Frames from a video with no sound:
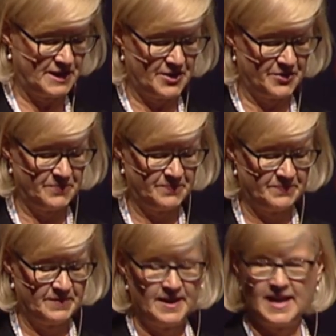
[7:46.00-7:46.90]
here.
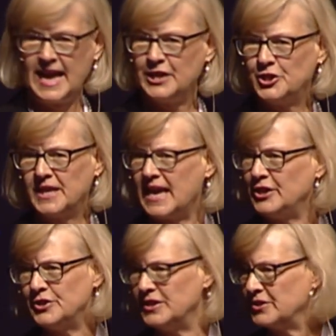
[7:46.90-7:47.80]

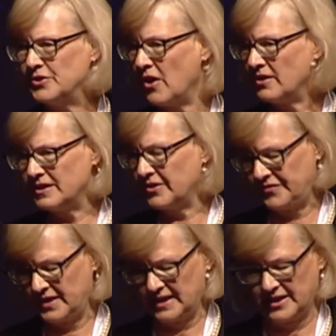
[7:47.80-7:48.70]
Education is not the
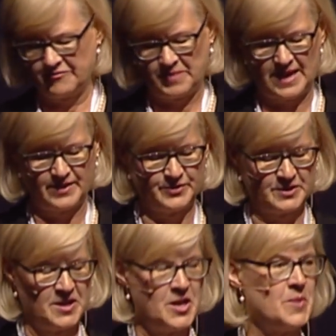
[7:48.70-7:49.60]
filling of pails,
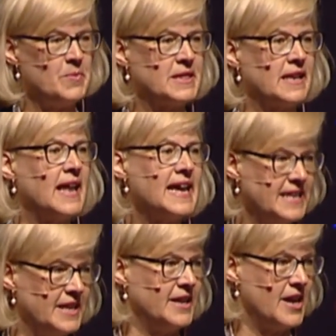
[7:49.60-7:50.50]
but the
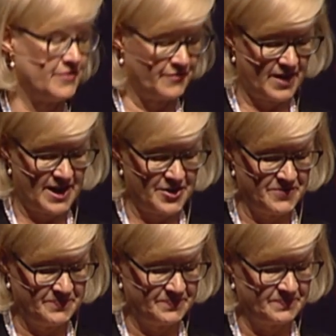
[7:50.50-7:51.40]
lighting of a fire.
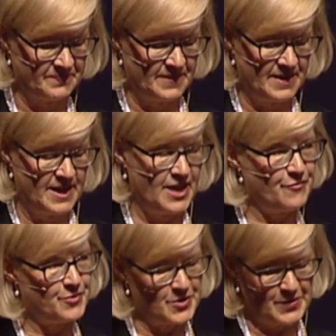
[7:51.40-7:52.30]
If
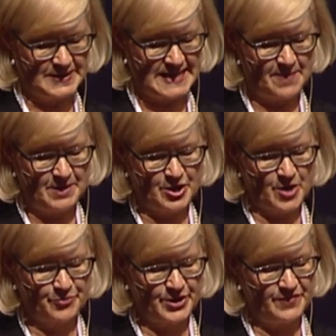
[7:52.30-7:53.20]
we are examining our
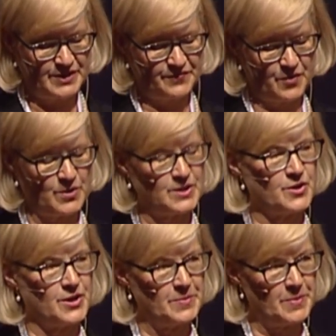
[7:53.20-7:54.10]
previous focus
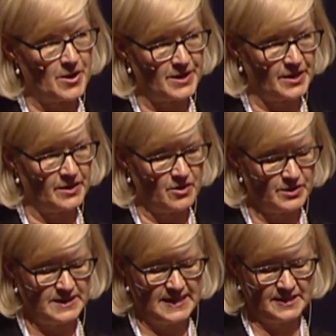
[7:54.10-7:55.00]
on imparting
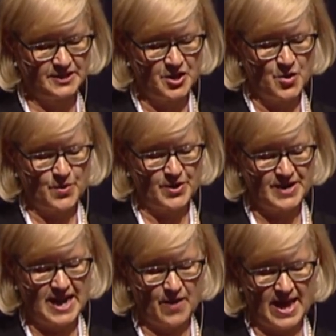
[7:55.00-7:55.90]
content, we are
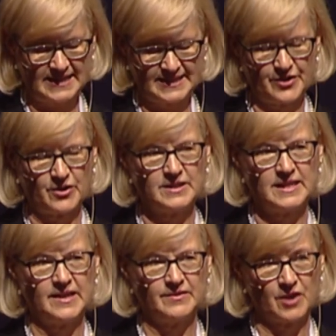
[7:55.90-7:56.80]
now asking
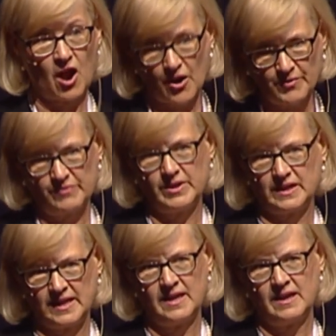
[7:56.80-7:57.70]
ourselves, are we
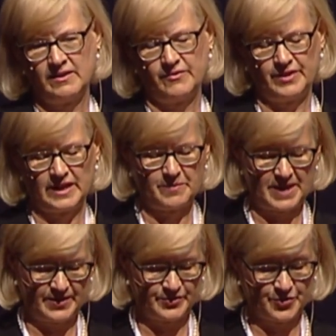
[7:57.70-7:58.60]
really filling
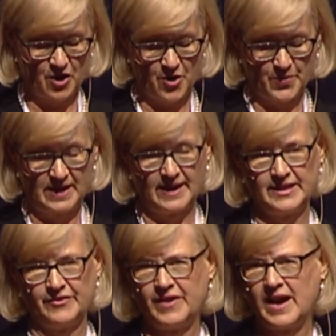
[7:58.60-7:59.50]
pails or are we
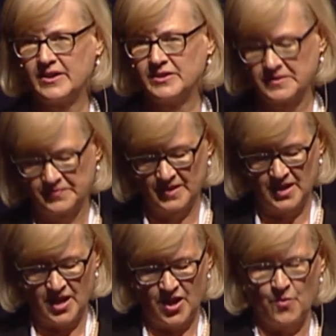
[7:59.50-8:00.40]
lighting fires?
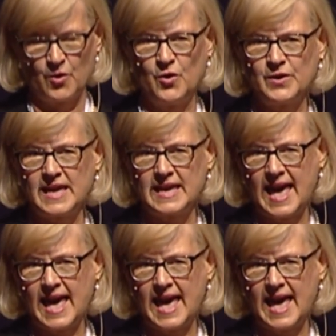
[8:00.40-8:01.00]
We're looking